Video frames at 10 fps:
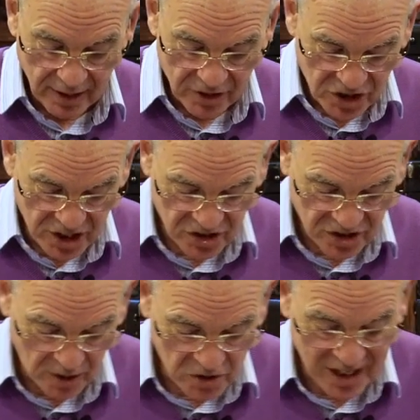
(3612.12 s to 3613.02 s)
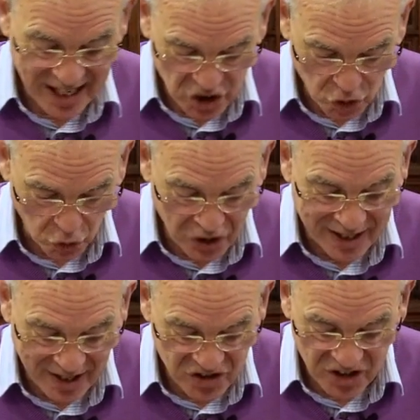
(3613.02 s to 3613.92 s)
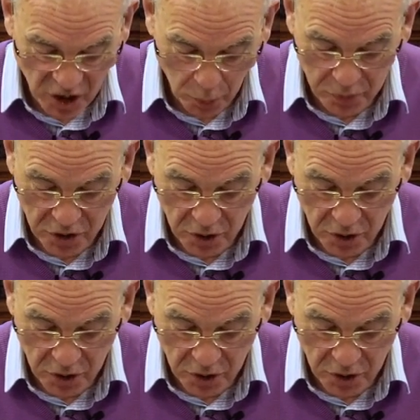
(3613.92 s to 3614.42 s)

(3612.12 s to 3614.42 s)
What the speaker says: Jesus goes to extraordinary lengths to help